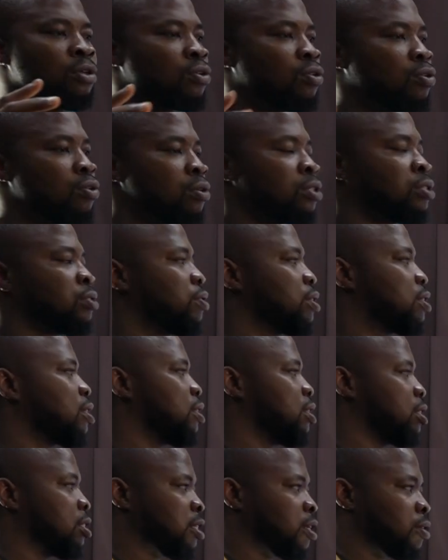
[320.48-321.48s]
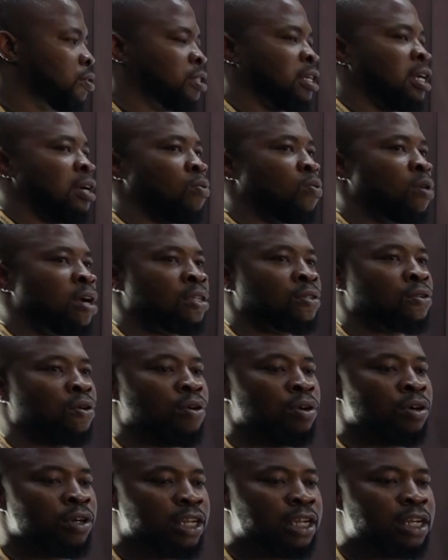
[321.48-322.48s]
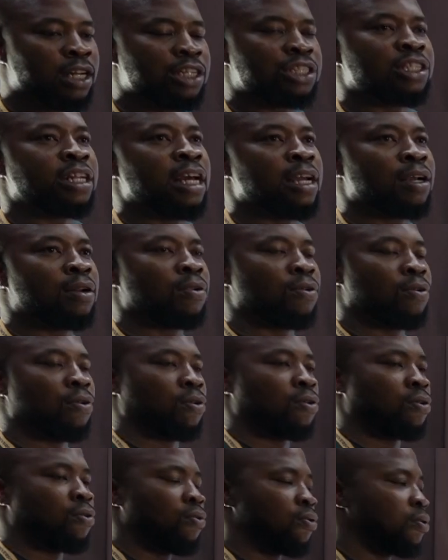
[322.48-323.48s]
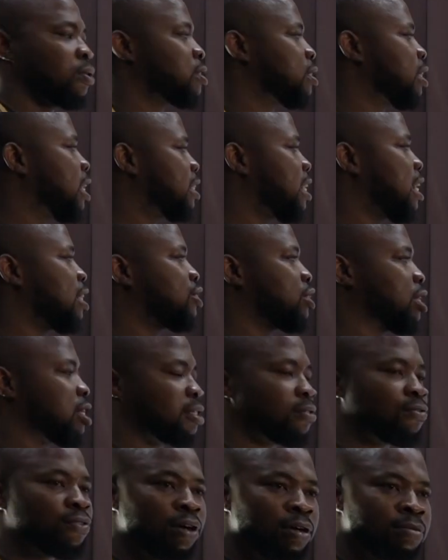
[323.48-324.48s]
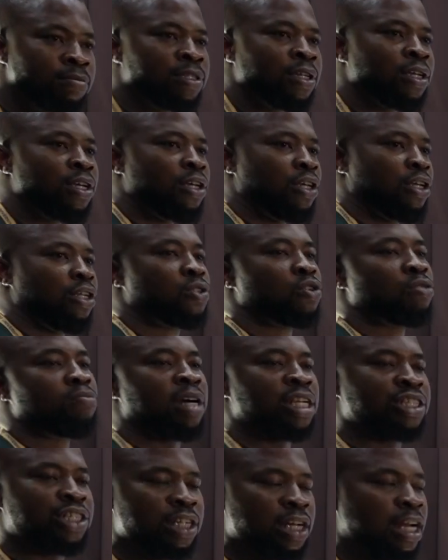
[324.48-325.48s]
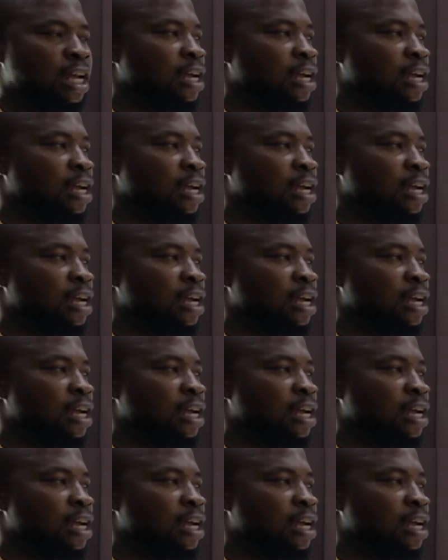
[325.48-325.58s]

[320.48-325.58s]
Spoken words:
codes written in zeros and ones, or English-like codes that are transformed into machine